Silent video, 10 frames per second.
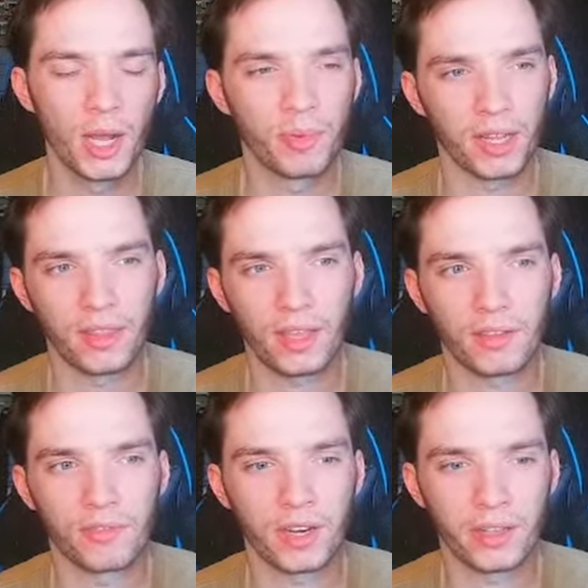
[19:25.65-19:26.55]
but I think at the
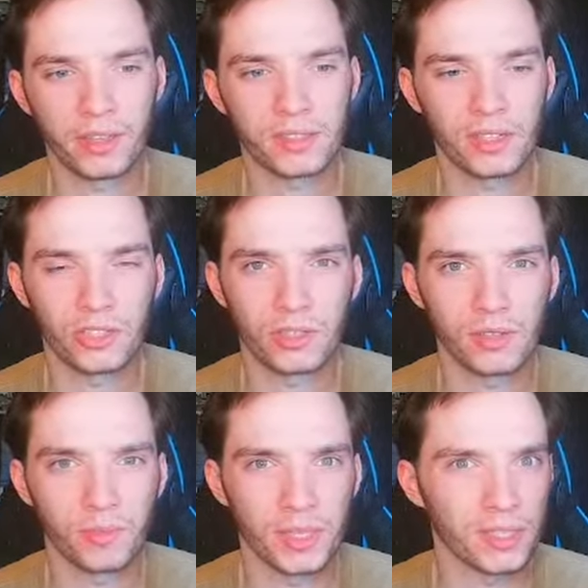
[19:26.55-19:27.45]
very least they shouldn't
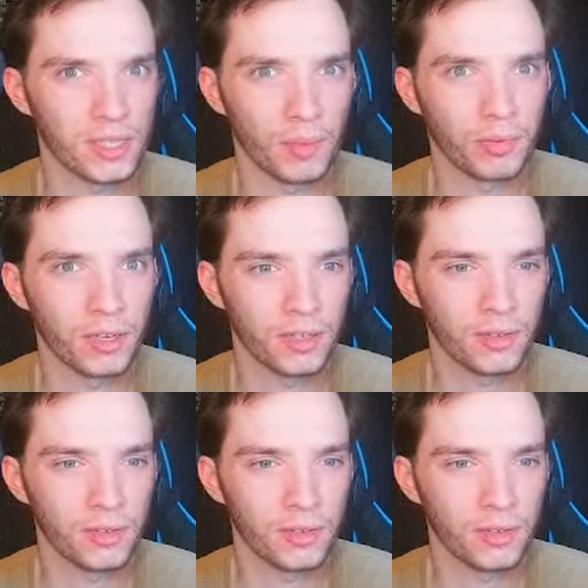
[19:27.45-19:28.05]
have been separated,